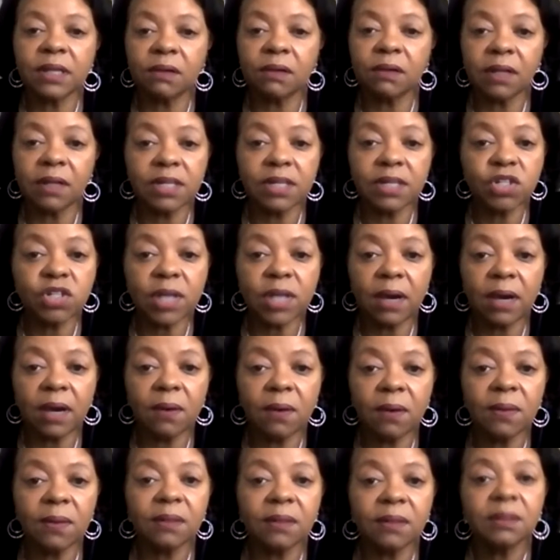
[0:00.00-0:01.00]
during their lunch
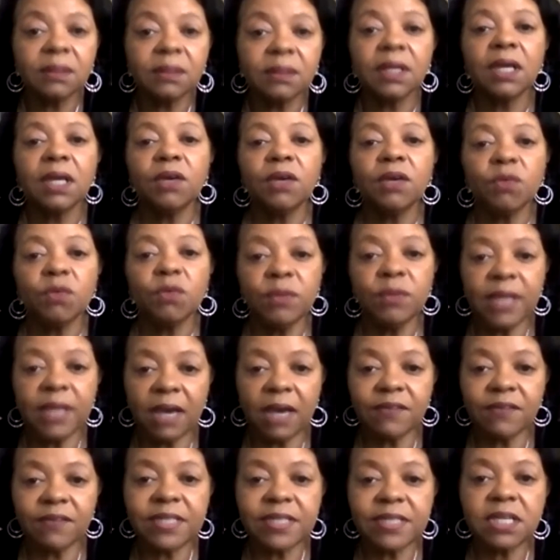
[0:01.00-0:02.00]
hour.
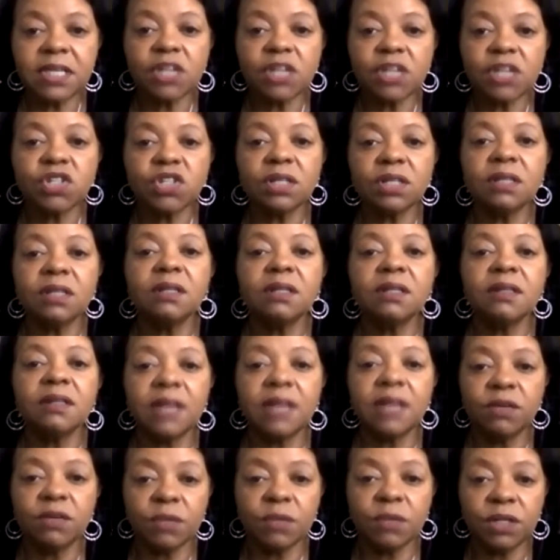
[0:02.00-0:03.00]
We have a
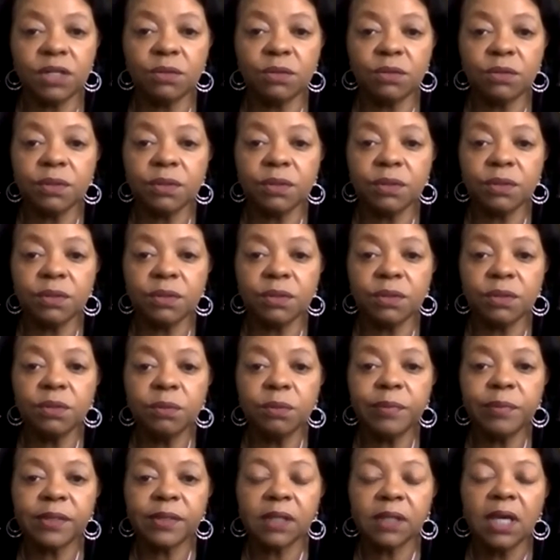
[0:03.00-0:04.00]
session, they regroup.
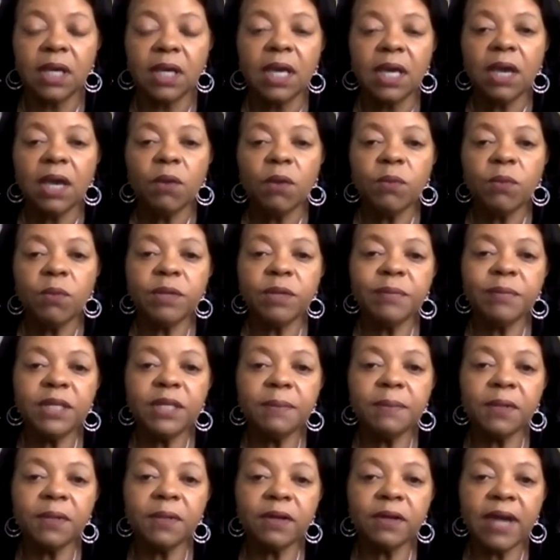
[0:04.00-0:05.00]
When
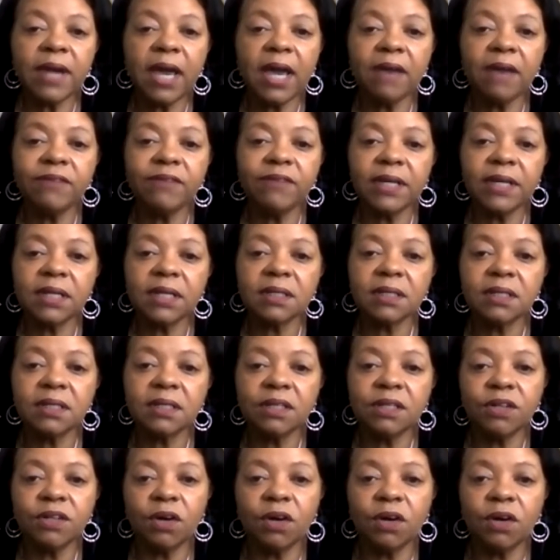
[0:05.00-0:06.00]
people are
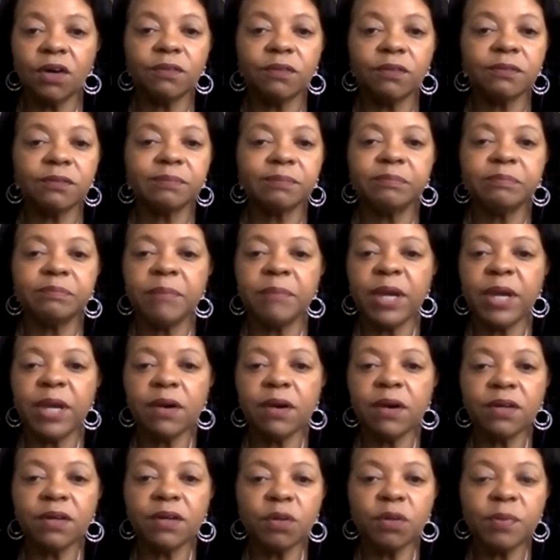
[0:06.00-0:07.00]
having,
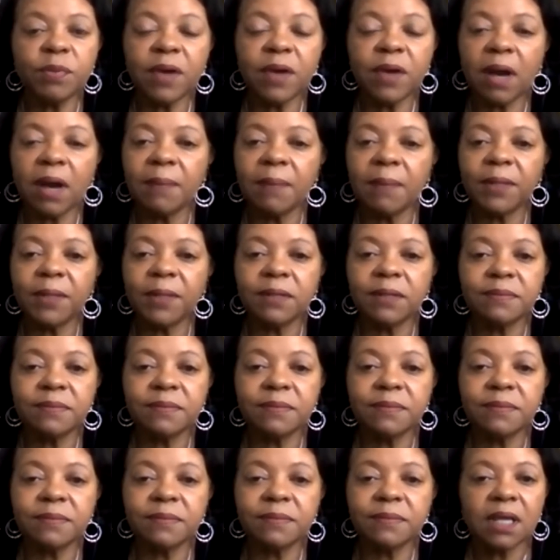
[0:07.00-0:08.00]
marital
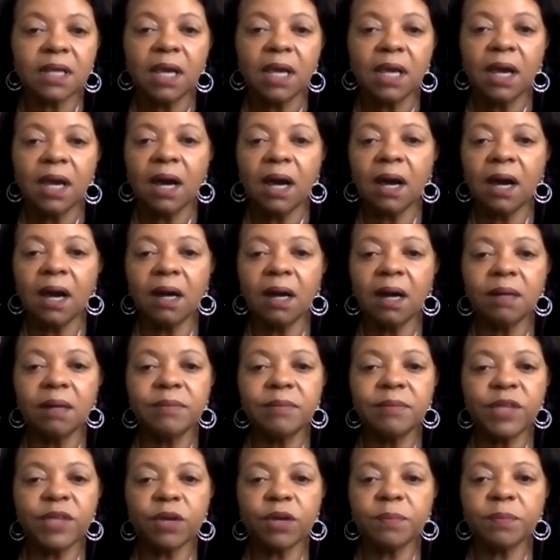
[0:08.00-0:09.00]
problems,
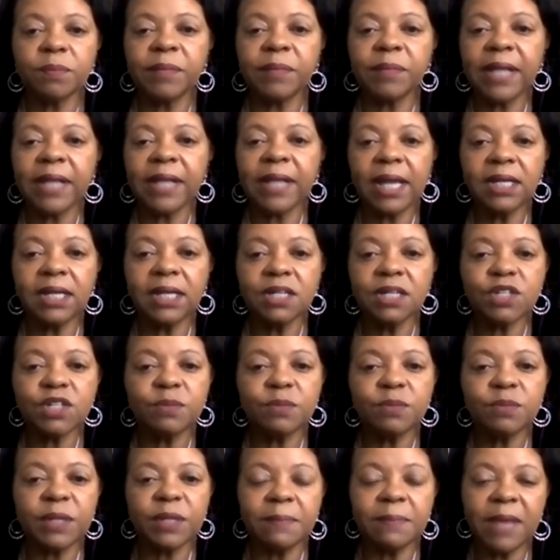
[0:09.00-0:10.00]
they're
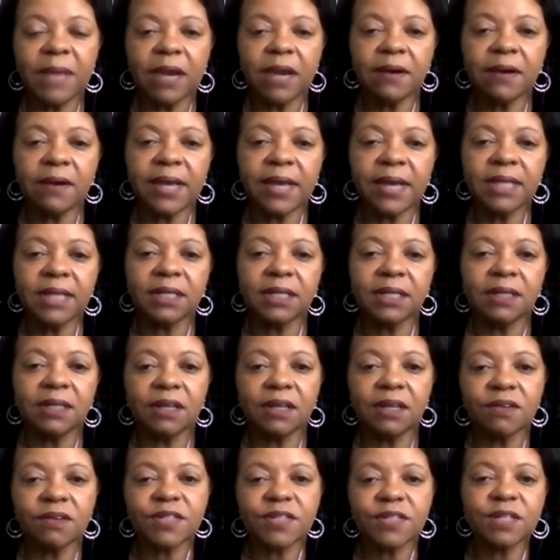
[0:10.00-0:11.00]
planning to be married
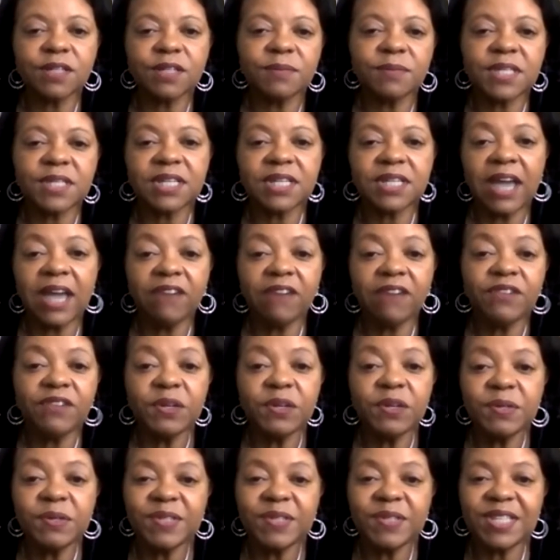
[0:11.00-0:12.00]
and there are some
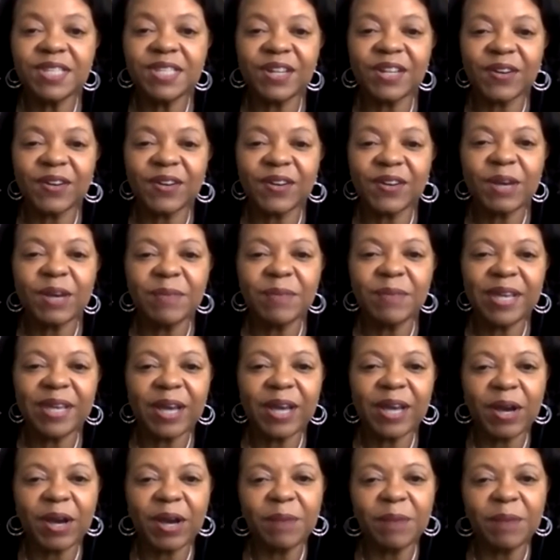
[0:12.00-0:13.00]
snafus that are
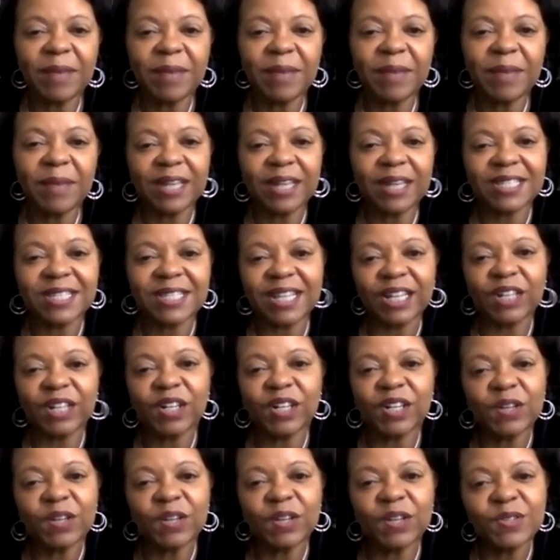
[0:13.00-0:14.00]
coming up as they
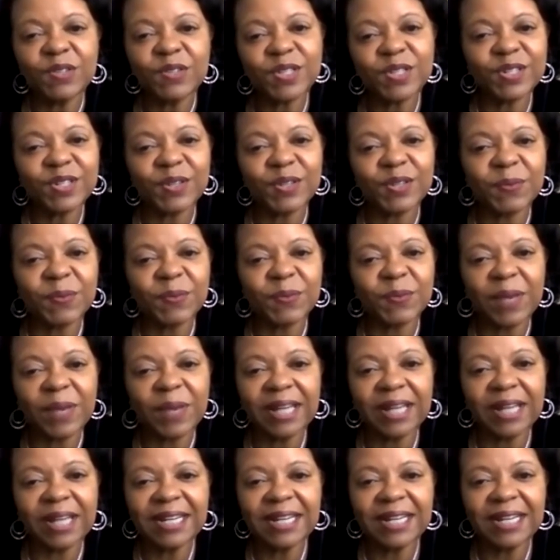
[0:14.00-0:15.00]
get closer to the
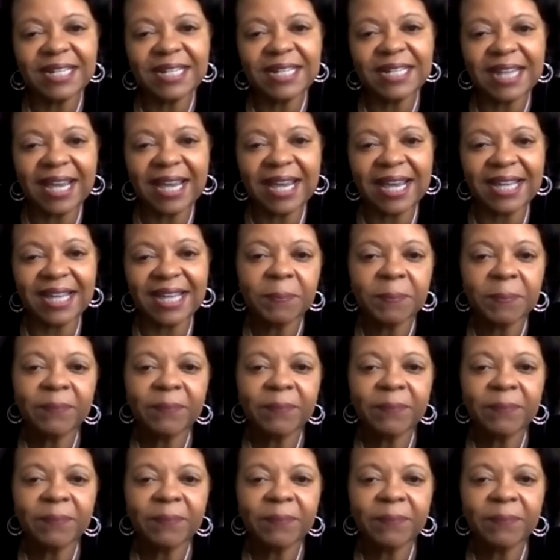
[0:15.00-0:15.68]
wedding date.